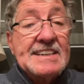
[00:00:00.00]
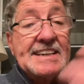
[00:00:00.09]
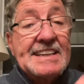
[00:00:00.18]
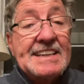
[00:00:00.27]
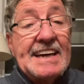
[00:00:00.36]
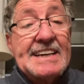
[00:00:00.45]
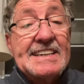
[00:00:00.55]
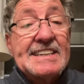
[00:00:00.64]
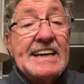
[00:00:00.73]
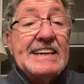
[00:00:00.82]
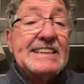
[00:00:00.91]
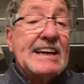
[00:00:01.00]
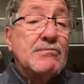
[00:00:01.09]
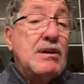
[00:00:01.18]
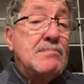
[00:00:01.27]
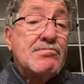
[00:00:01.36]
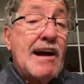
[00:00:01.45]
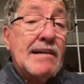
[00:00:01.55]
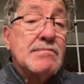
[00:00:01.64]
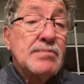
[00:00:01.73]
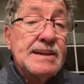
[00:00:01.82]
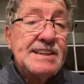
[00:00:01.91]
to things that we
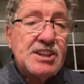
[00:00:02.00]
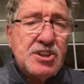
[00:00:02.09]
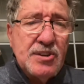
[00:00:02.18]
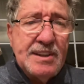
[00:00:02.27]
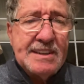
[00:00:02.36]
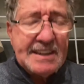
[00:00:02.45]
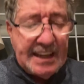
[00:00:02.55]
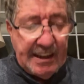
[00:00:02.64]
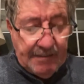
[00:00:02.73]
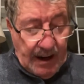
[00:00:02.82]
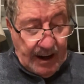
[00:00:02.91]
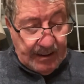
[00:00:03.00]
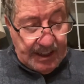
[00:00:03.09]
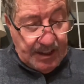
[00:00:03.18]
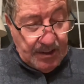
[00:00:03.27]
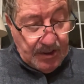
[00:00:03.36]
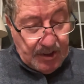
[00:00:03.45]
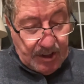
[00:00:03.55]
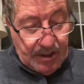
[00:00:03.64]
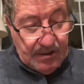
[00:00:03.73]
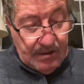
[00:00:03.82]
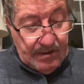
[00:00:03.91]
probably shouldn't give our ears
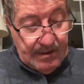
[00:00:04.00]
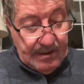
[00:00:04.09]
to?